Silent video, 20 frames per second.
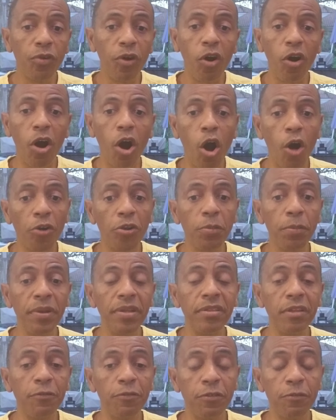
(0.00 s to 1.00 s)
or
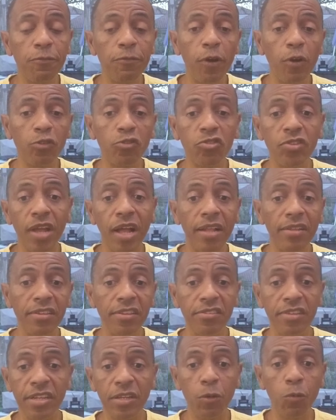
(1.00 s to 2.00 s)
automate different
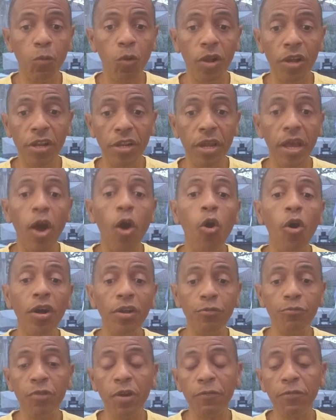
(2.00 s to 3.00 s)
functionalities in the wallet or
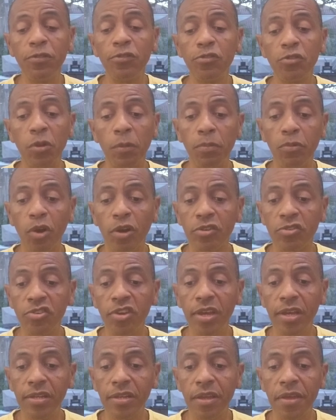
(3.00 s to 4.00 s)
in reference to the
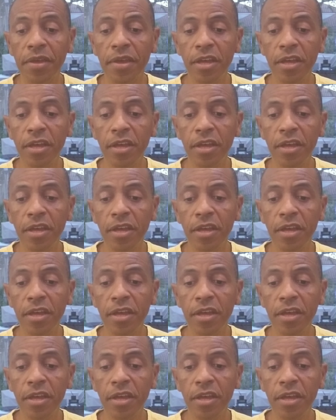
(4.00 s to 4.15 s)
blockchain.